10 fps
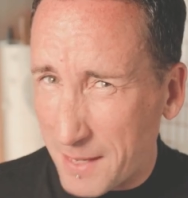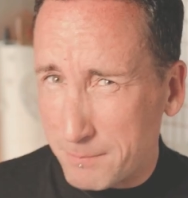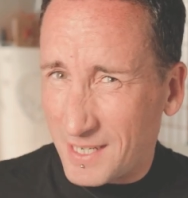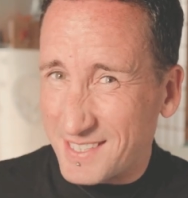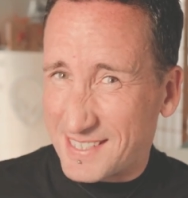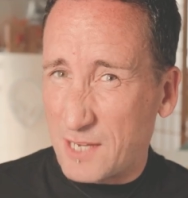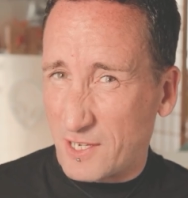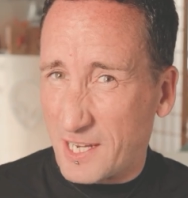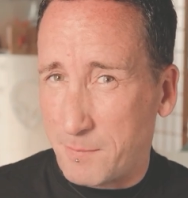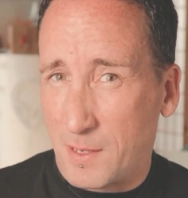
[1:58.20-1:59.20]
that might sound
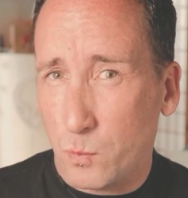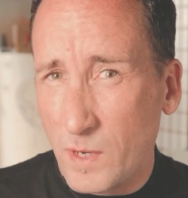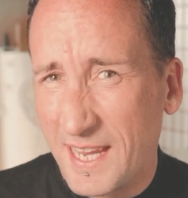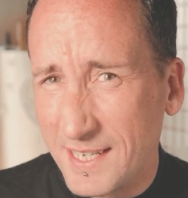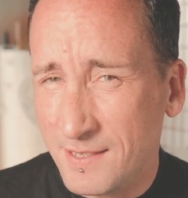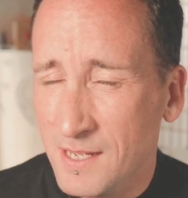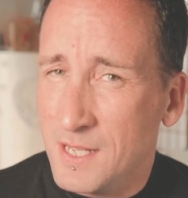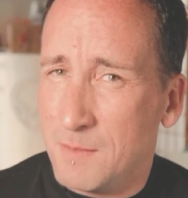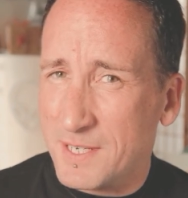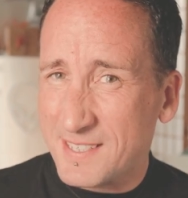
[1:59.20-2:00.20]
a little bit weird,
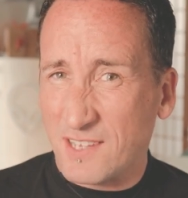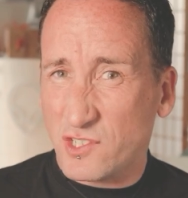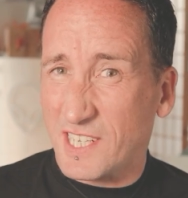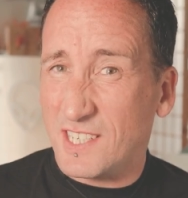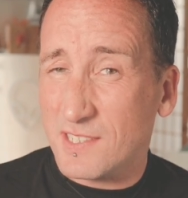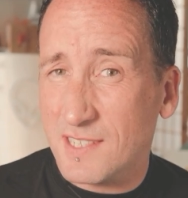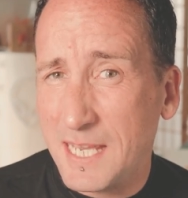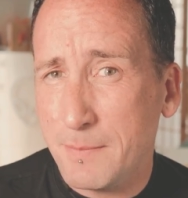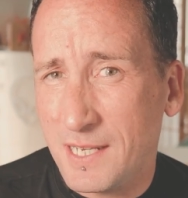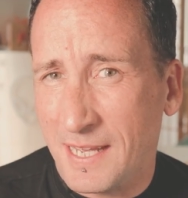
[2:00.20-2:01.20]
but essentially
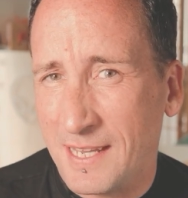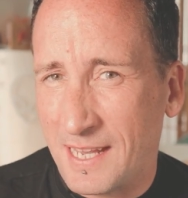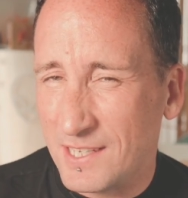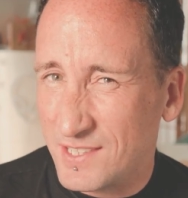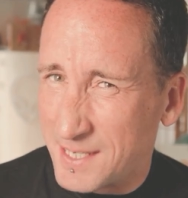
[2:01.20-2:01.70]
schema linking is